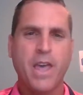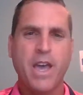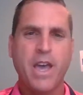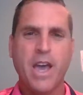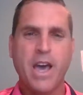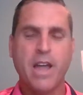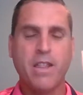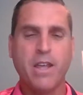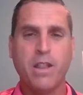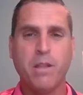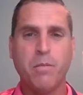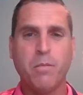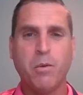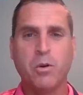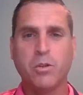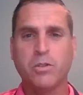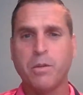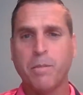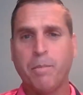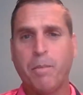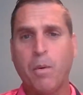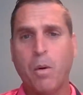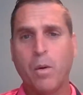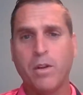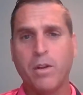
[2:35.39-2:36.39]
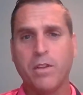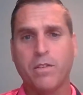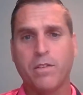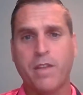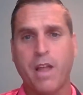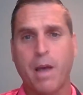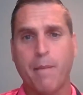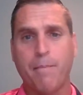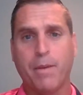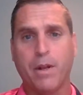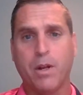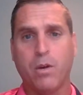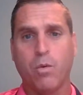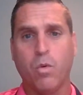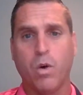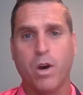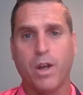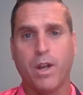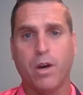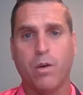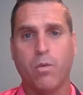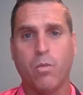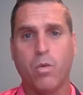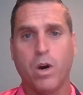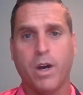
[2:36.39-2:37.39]
And then the most important step in a
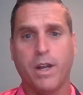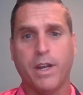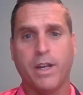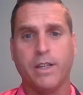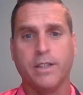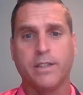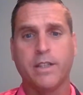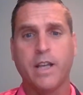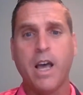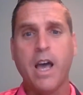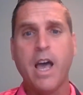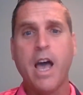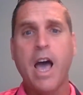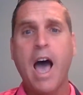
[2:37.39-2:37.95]
one-on-one is,